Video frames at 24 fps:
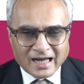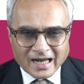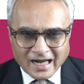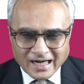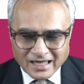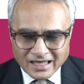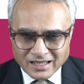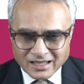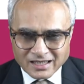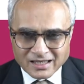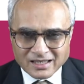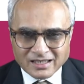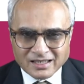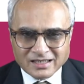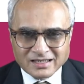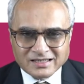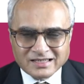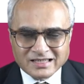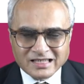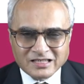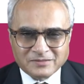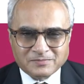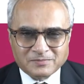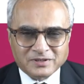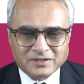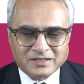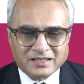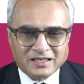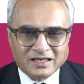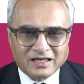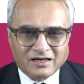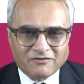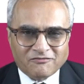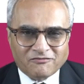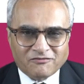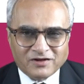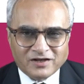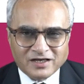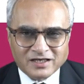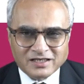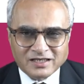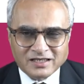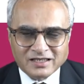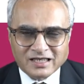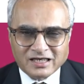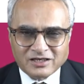At 6% inflation,